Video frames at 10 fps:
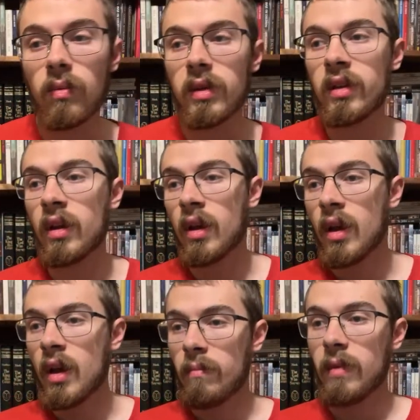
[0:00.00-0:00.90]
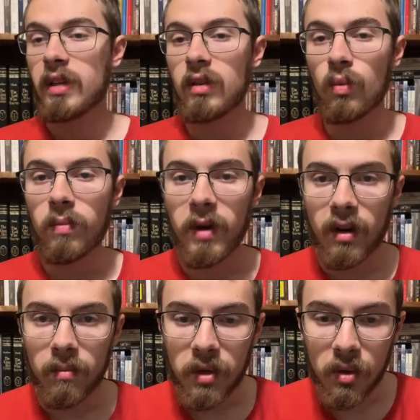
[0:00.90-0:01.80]
was messing with my
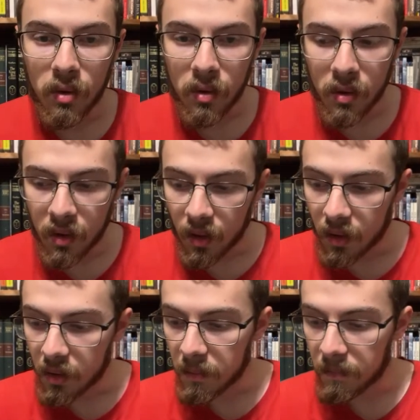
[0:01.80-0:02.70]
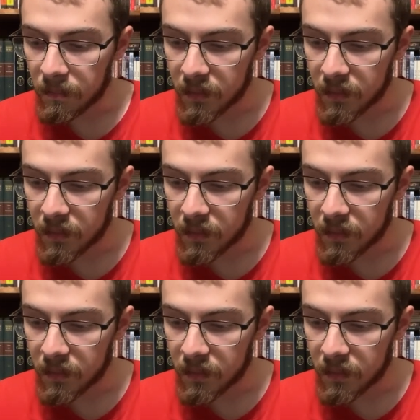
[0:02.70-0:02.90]
computer. I